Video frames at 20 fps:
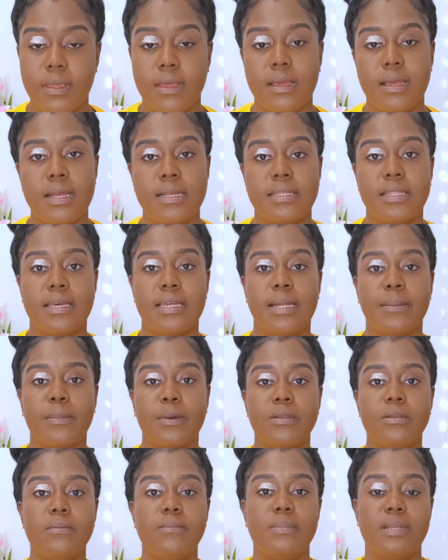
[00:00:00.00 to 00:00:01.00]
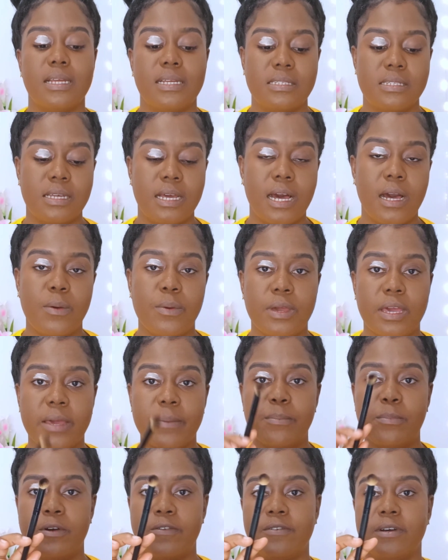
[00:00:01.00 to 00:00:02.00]
And then I'm going to blend it out with a
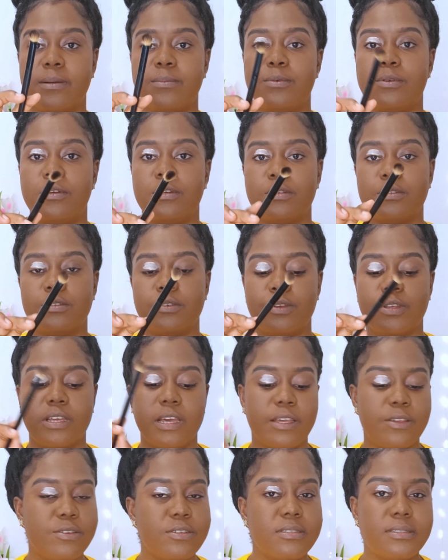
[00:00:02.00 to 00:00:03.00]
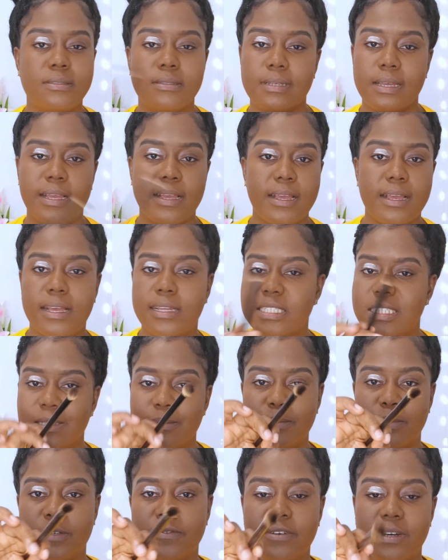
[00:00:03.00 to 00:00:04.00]
buffer brush. So you can use any
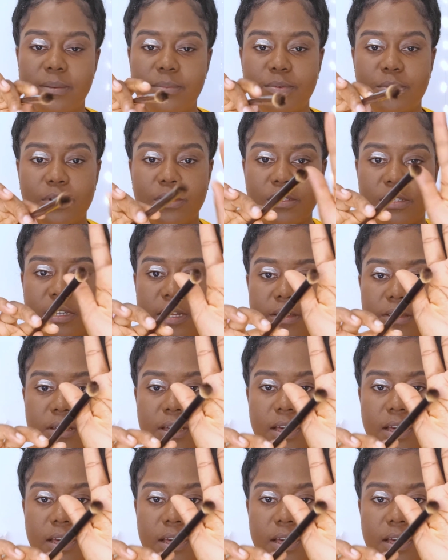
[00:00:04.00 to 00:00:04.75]
buffer brush that you